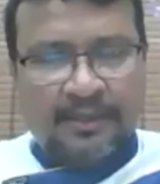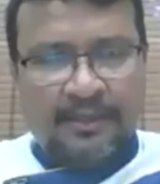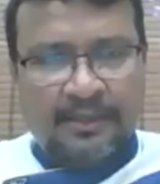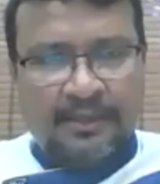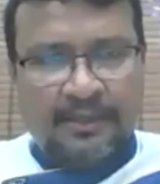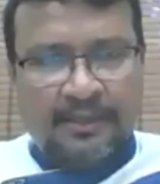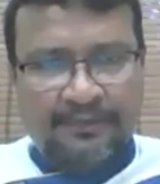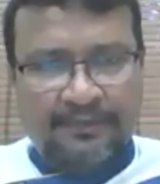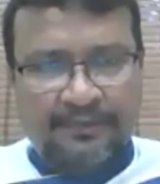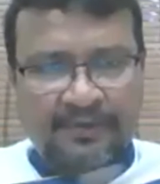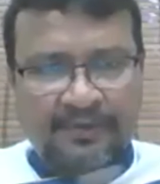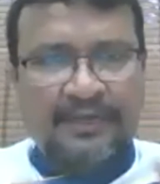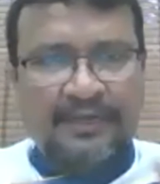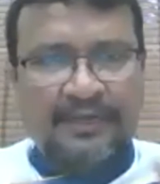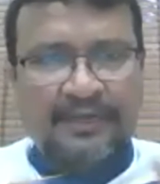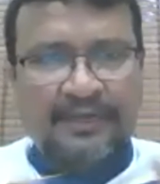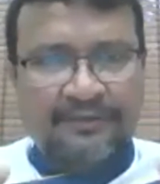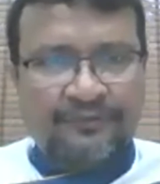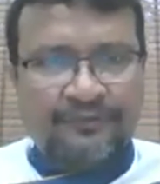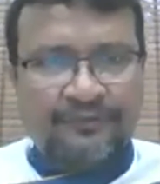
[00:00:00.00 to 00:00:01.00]
even
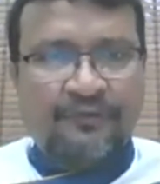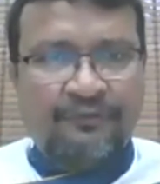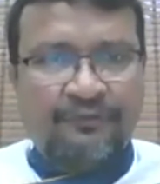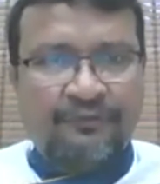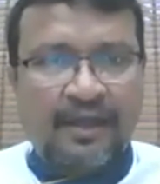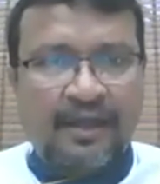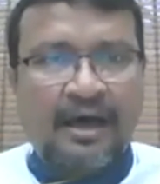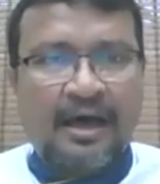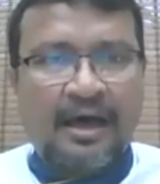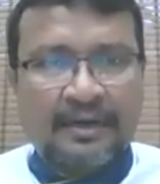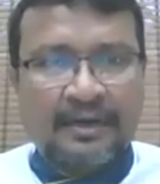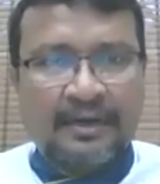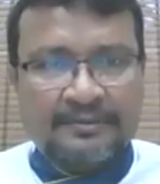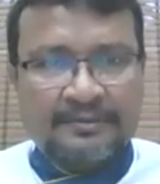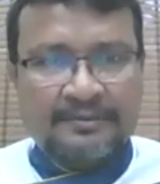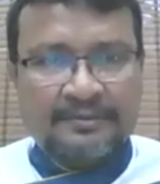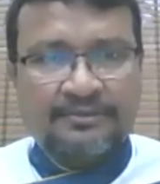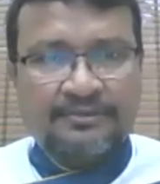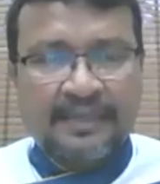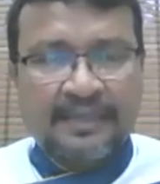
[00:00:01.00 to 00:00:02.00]
if the flour
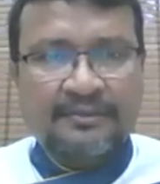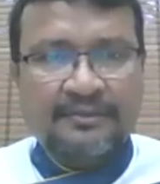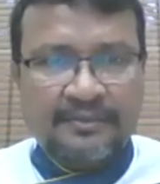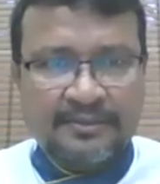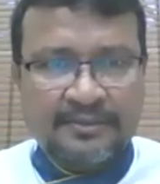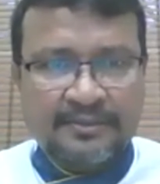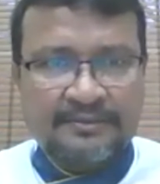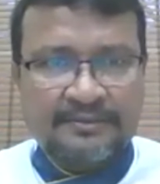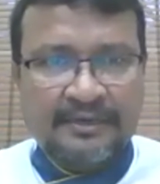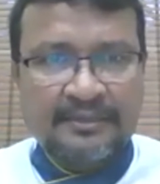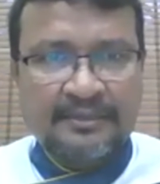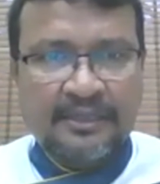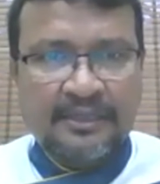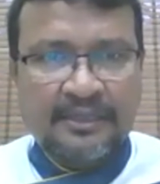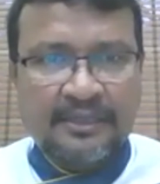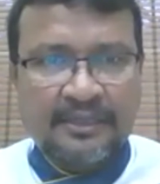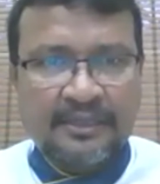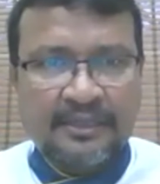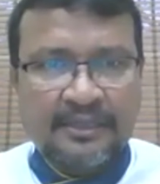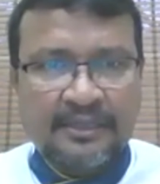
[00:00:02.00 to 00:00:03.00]
strength, strength of the
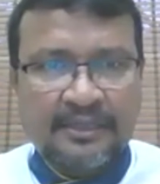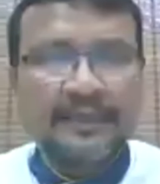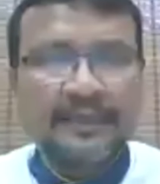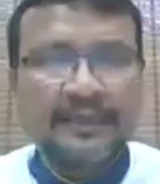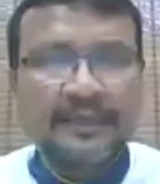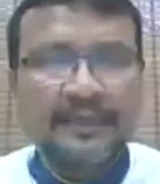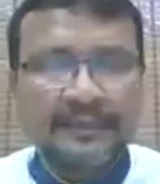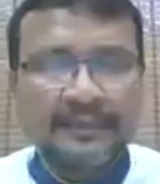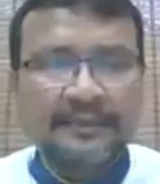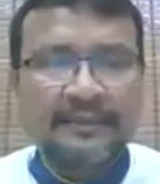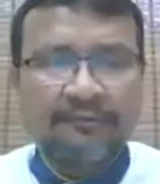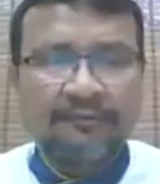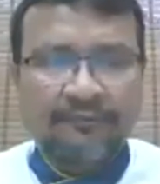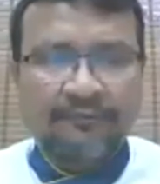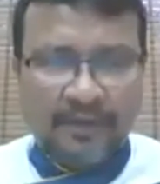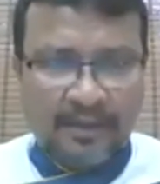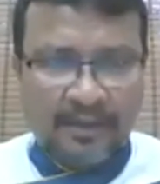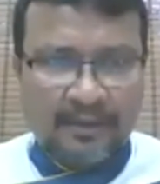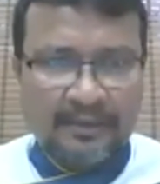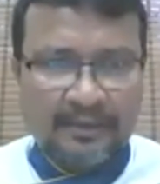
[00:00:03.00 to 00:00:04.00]
gluten in the
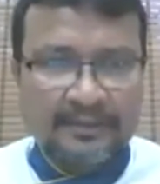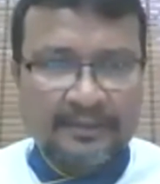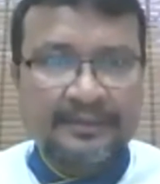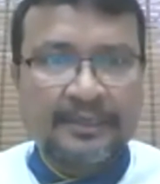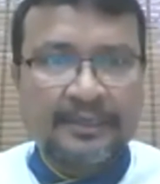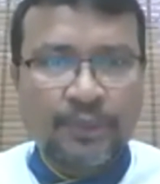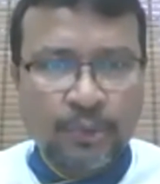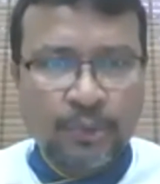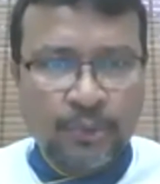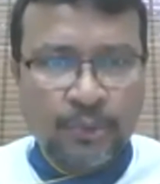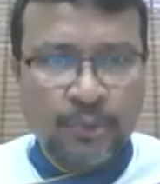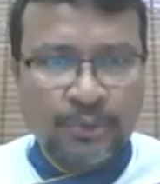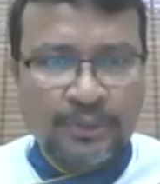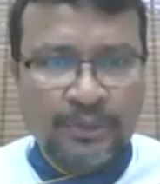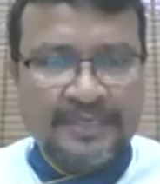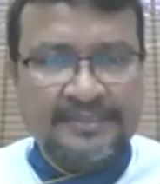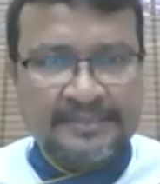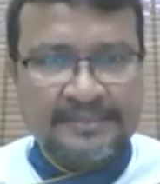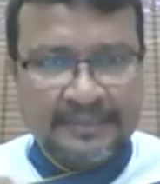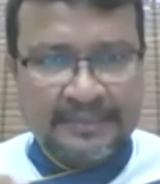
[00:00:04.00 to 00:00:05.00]
flour, in the dough
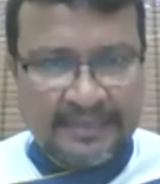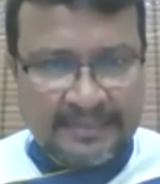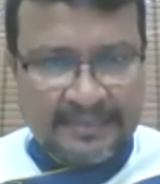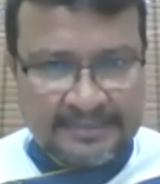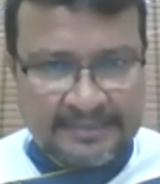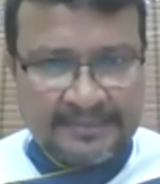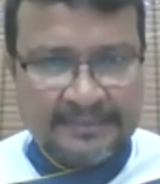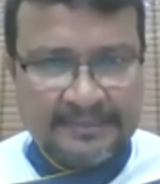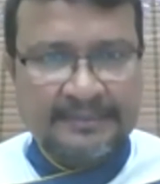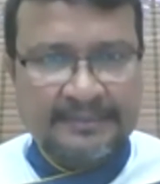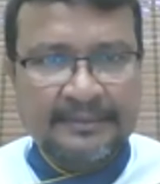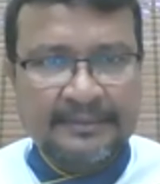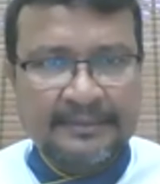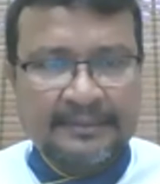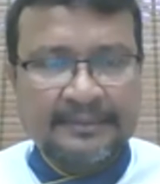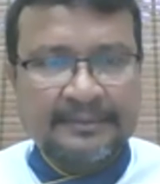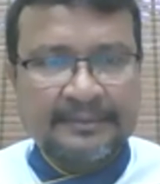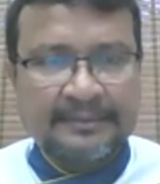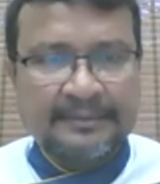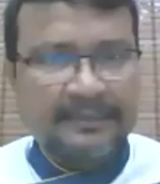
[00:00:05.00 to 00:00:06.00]
is lesser,
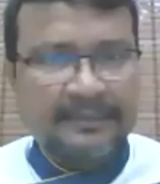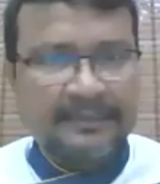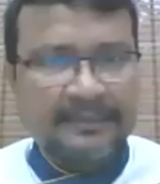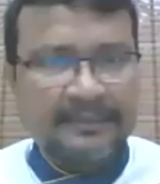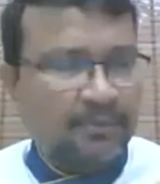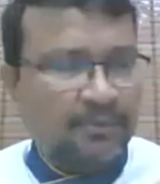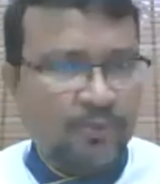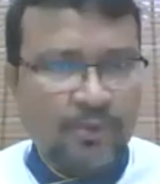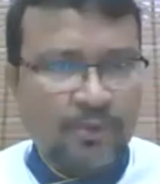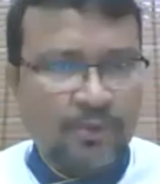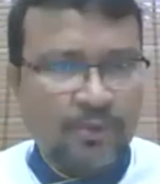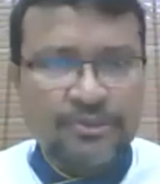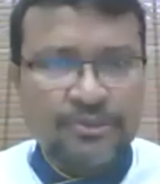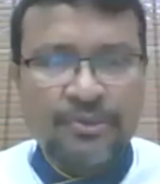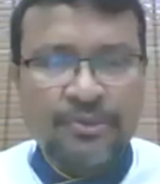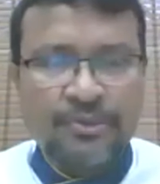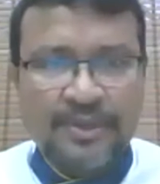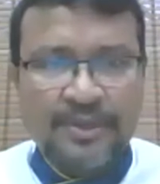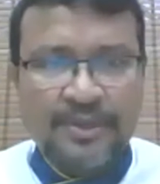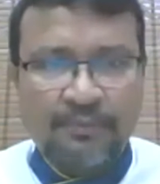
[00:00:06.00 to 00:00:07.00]
that could also
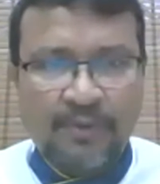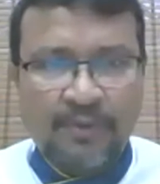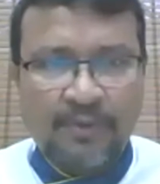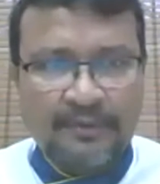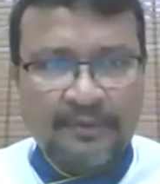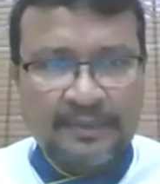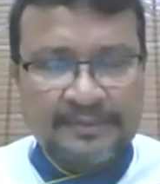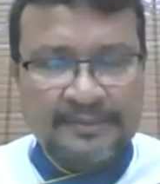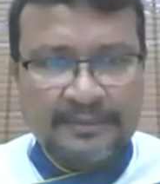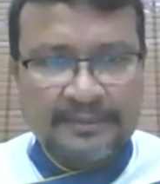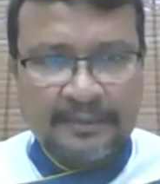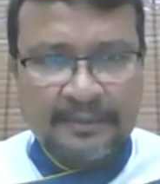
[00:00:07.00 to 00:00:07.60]
be one reason.